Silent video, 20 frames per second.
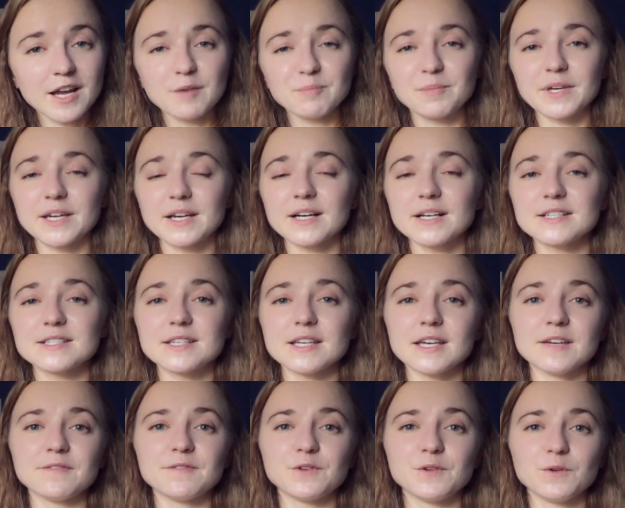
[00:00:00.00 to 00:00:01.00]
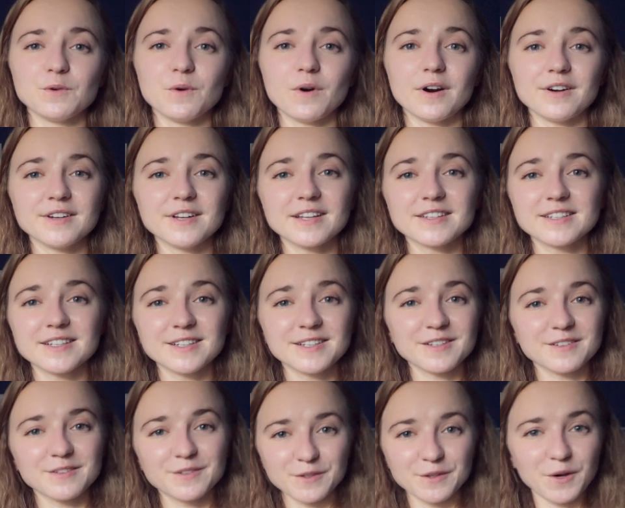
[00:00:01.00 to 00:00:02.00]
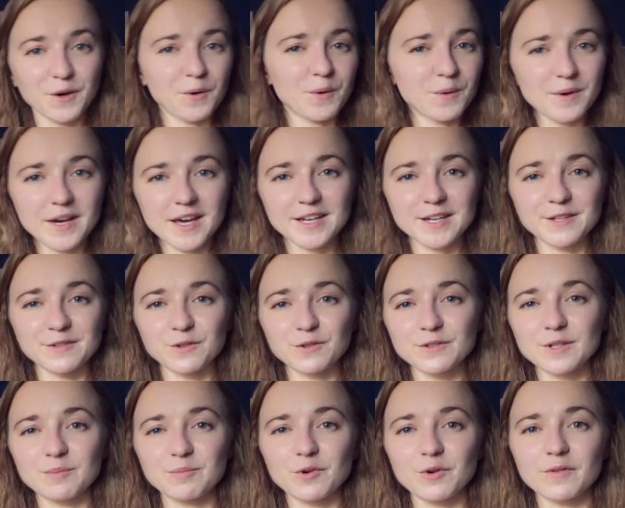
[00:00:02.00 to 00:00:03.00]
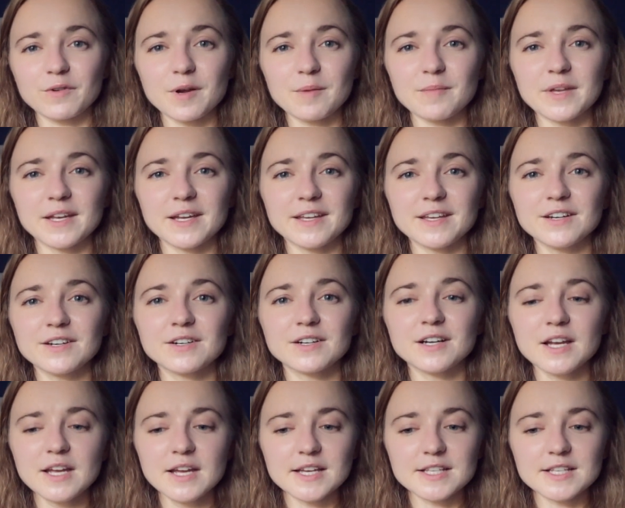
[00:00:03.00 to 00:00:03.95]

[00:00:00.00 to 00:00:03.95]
because if you are not going to go and enroll in a program in a year,